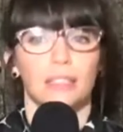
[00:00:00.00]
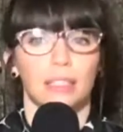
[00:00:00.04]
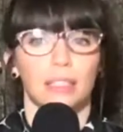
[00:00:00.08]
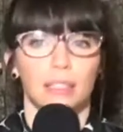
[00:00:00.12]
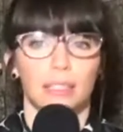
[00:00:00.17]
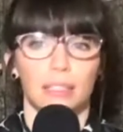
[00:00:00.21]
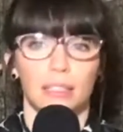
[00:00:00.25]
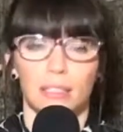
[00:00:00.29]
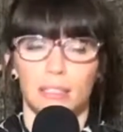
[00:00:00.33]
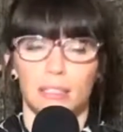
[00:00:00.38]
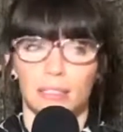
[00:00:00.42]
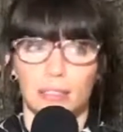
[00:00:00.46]

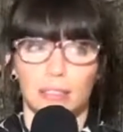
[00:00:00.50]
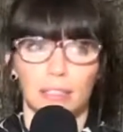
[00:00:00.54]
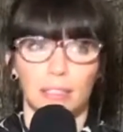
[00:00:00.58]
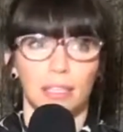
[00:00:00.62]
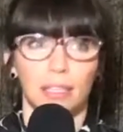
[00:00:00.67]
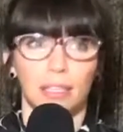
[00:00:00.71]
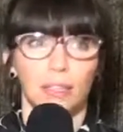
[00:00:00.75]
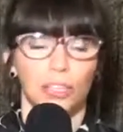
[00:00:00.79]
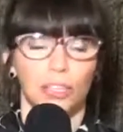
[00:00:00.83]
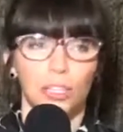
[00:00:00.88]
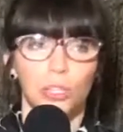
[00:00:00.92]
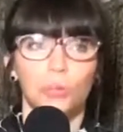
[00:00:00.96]
and
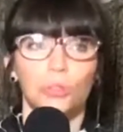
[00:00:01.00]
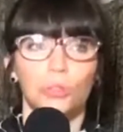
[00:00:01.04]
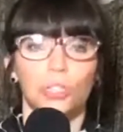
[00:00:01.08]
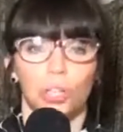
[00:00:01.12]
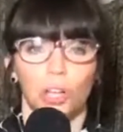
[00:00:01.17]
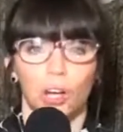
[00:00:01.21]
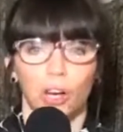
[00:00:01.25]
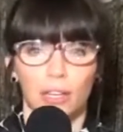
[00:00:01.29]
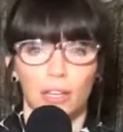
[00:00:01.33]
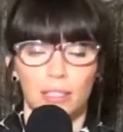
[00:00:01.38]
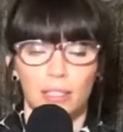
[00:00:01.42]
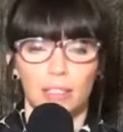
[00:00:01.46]
a huge
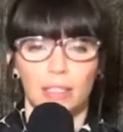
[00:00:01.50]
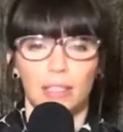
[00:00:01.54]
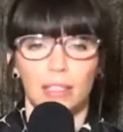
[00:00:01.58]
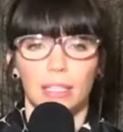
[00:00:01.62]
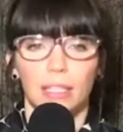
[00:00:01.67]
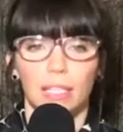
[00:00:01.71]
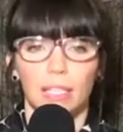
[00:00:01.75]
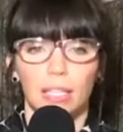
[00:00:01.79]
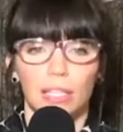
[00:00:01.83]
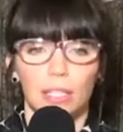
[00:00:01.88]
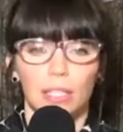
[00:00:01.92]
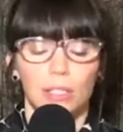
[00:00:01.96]
loss.
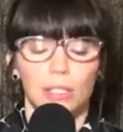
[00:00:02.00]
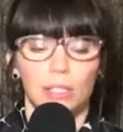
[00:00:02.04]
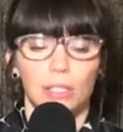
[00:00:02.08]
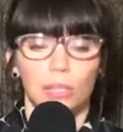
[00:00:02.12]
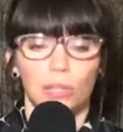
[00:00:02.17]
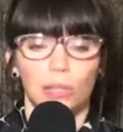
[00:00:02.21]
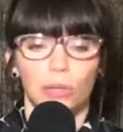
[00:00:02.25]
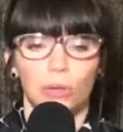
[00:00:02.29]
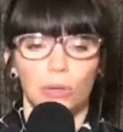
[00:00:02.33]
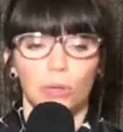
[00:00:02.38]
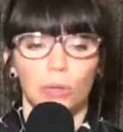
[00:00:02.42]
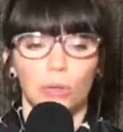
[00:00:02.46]

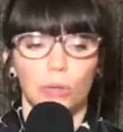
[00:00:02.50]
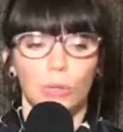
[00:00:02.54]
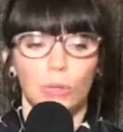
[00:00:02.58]
So